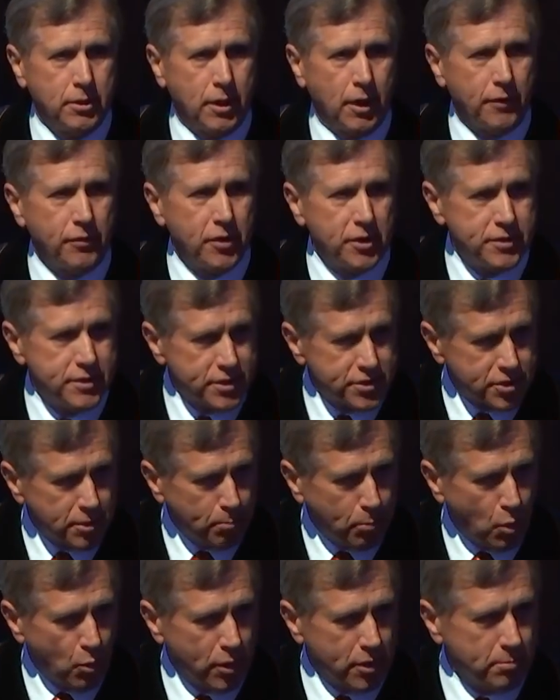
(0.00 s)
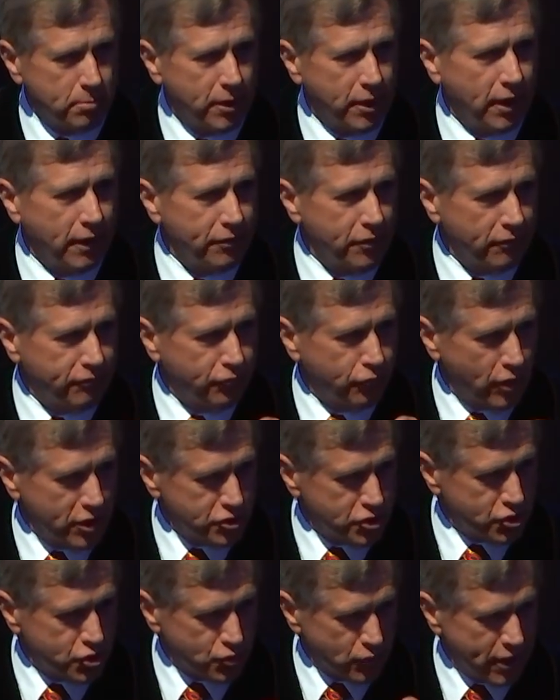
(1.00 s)
and the disappointment and the
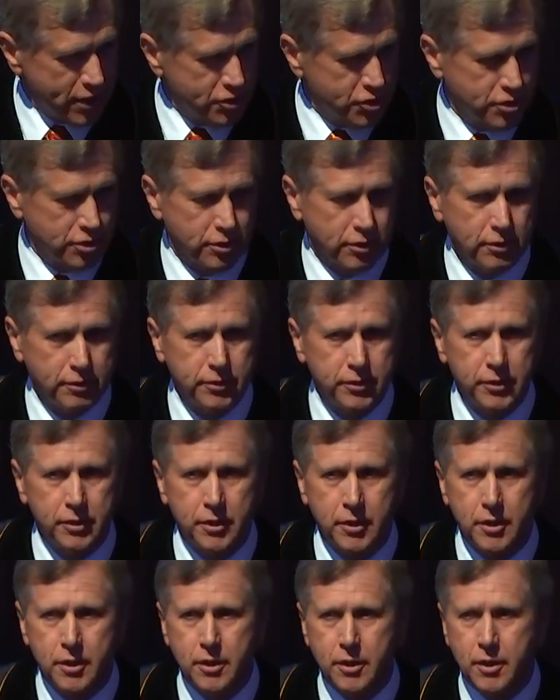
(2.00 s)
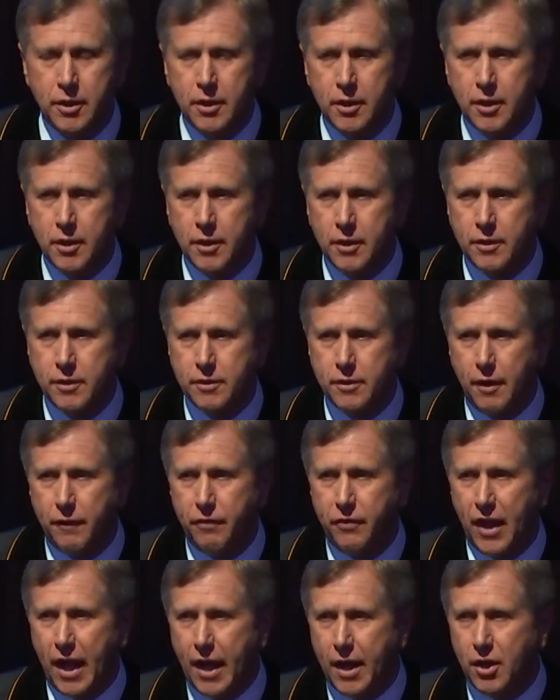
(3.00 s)
frustration
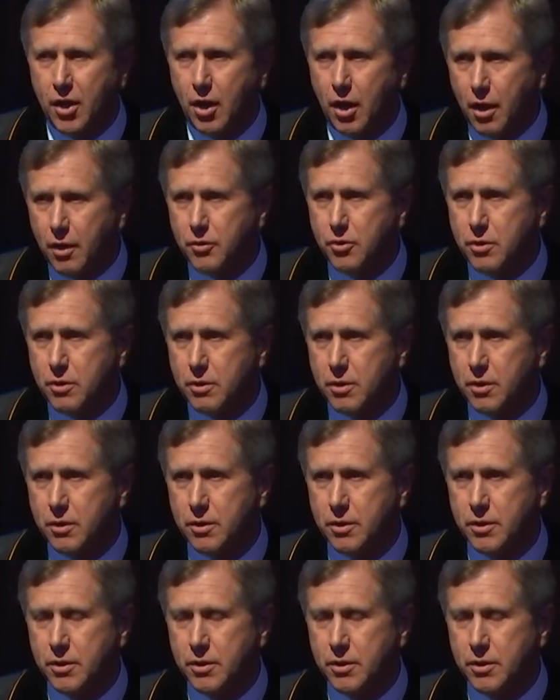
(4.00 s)
that that other